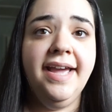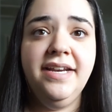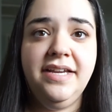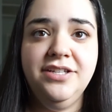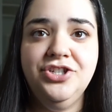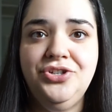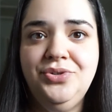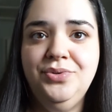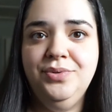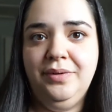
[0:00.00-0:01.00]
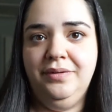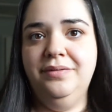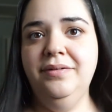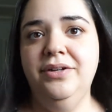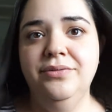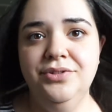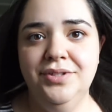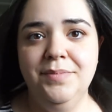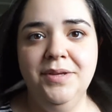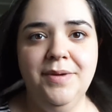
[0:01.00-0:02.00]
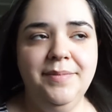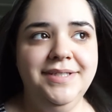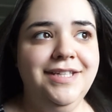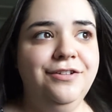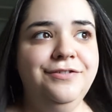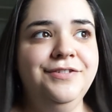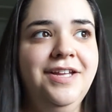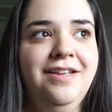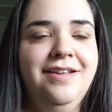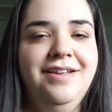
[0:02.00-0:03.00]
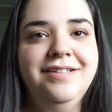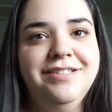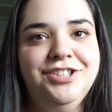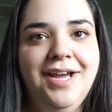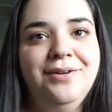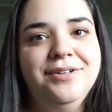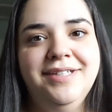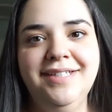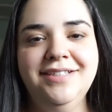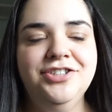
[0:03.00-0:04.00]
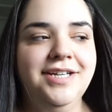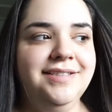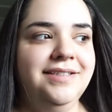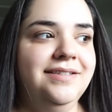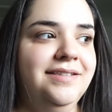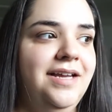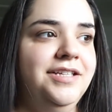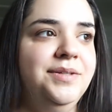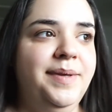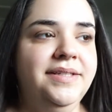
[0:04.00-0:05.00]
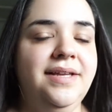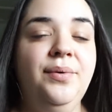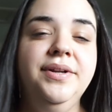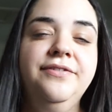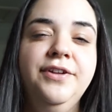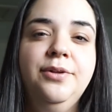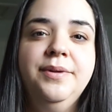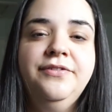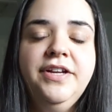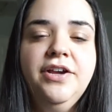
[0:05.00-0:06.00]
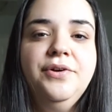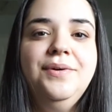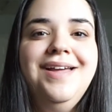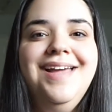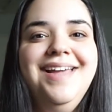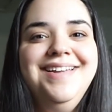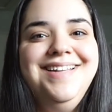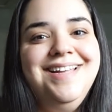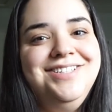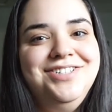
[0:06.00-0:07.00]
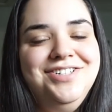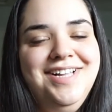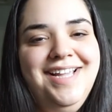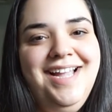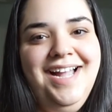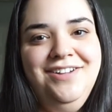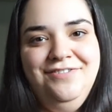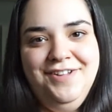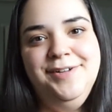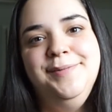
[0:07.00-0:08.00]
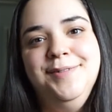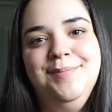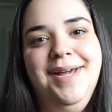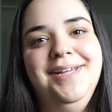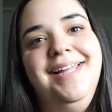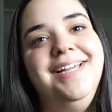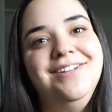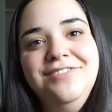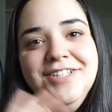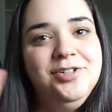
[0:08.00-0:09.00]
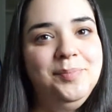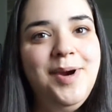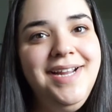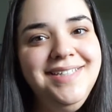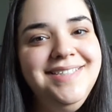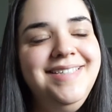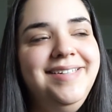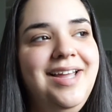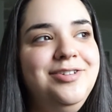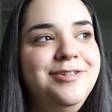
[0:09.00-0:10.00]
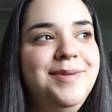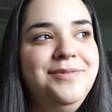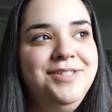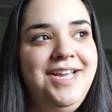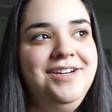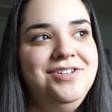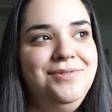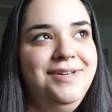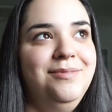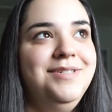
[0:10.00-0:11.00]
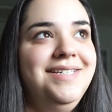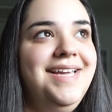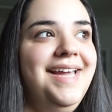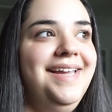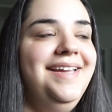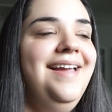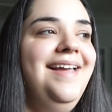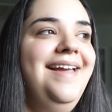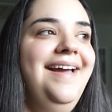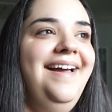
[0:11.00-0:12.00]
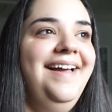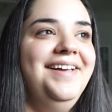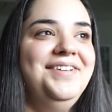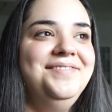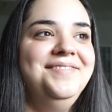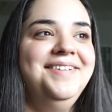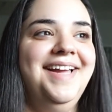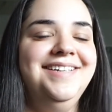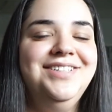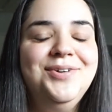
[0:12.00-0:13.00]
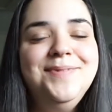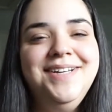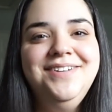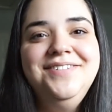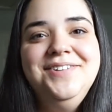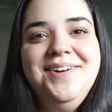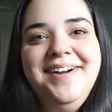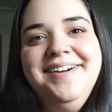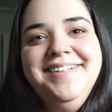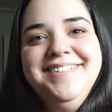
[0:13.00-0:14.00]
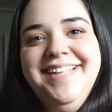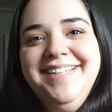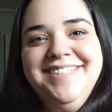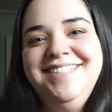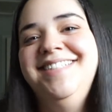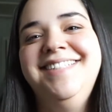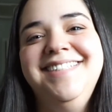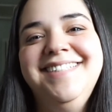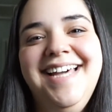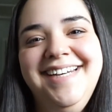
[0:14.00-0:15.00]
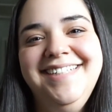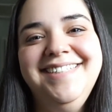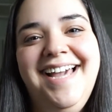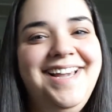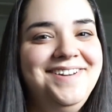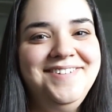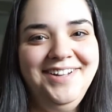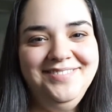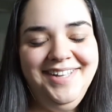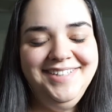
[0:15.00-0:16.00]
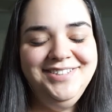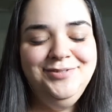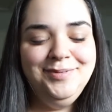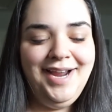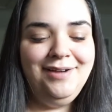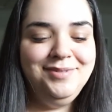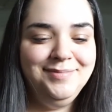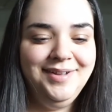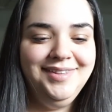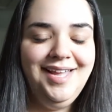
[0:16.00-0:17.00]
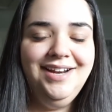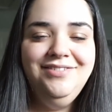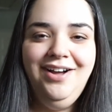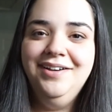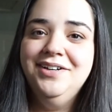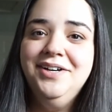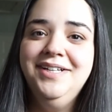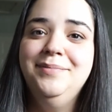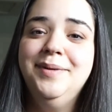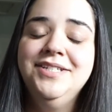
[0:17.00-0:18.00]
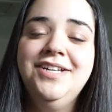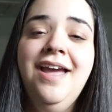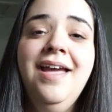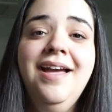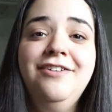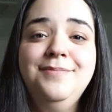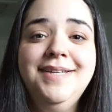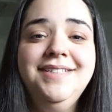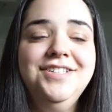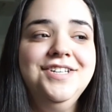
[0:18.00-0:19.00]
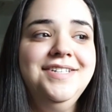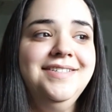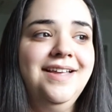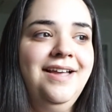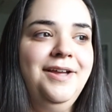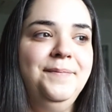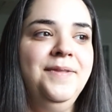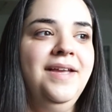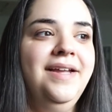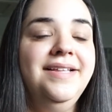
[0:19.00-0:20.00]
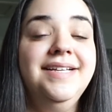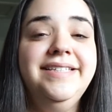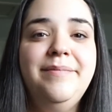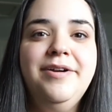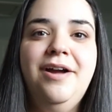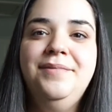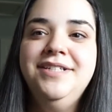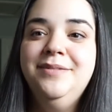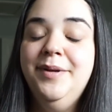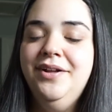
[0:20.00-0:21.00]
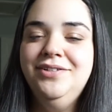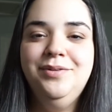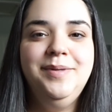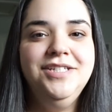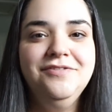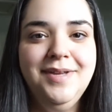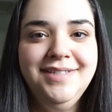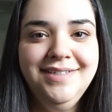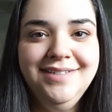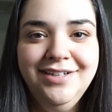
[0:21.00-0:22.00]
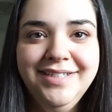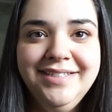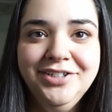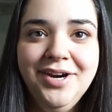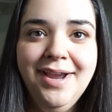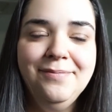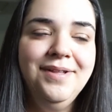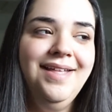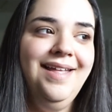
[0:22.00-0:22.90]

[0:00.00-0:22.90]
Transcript: I need to, you know, do something about myself. I'm gonna shower and get dressed and such because I want to film a video. Yesterday I filmed my like official pregnancy announcement, which actually went up today. And so many of you are like just as excited as I am, and I'm like super happy about that. I've gotten already a bunch of messages, like some comments, but also a bunch of messages on Instagram.